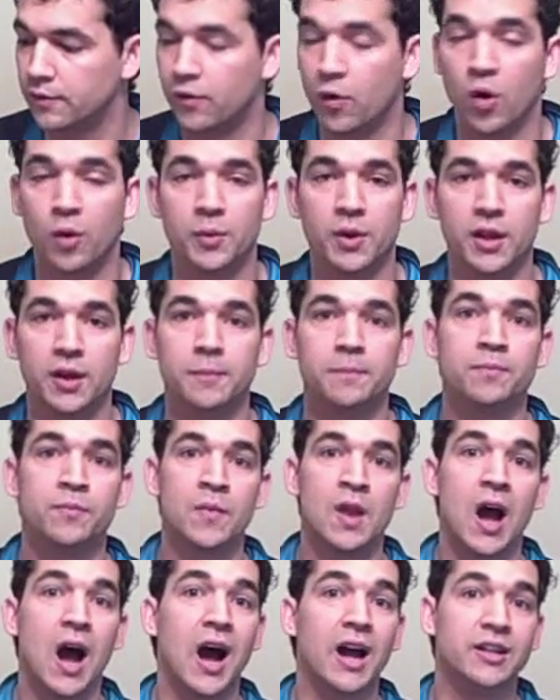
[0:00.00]
formula.
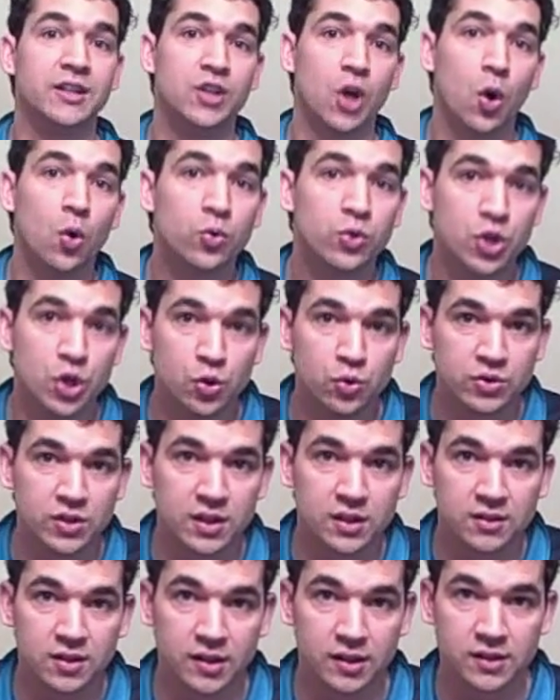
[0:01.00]
I don't use
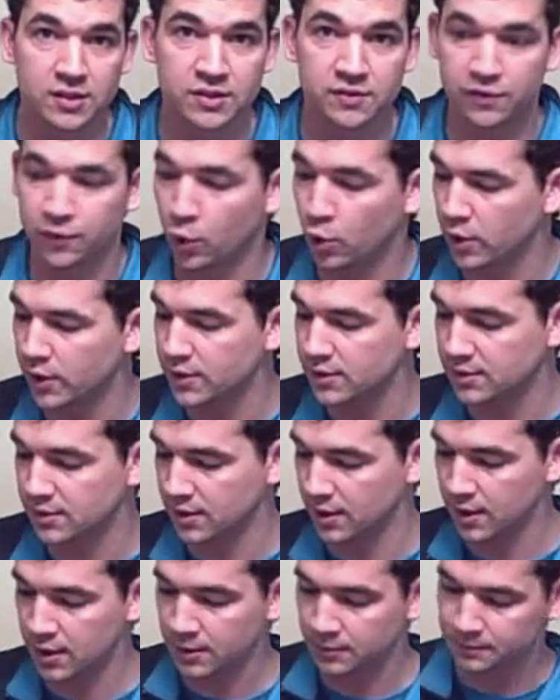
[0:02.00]
it to its full
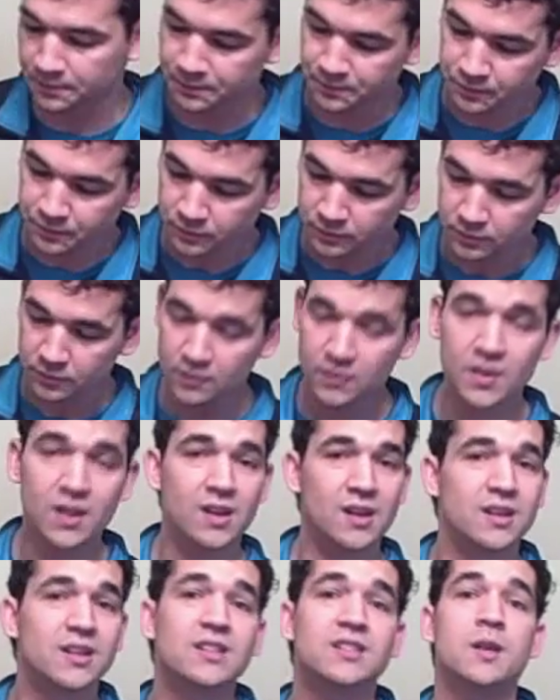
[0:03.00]
extent
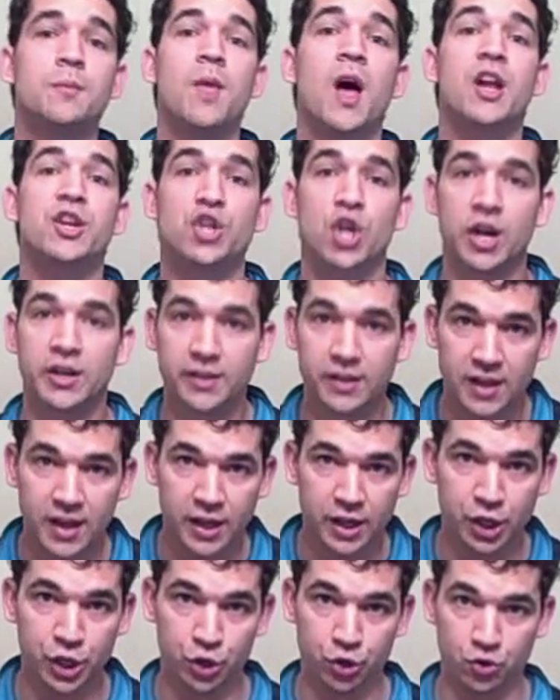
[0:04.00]
because I'm not trying to
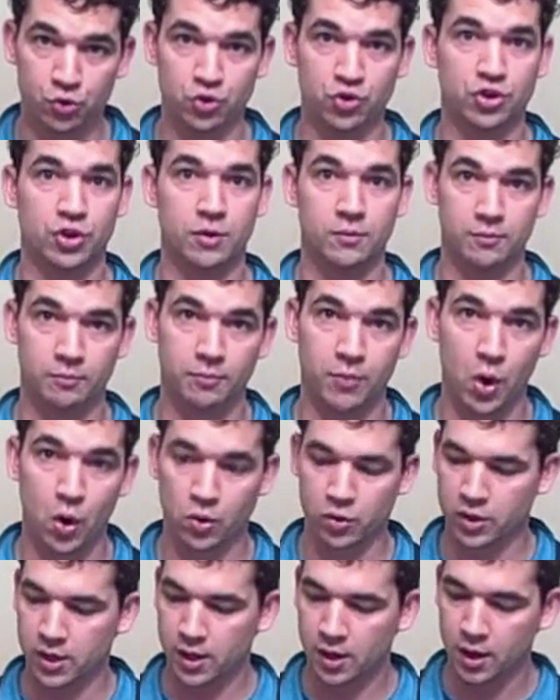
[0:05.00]
get huge and
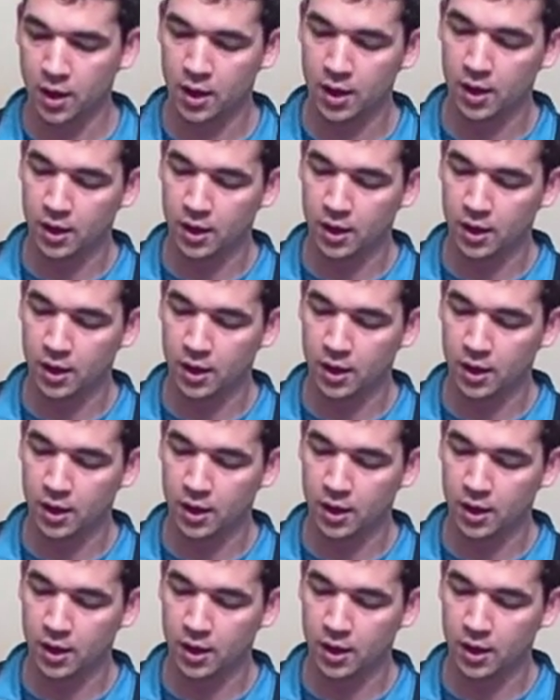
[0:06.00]
bulky.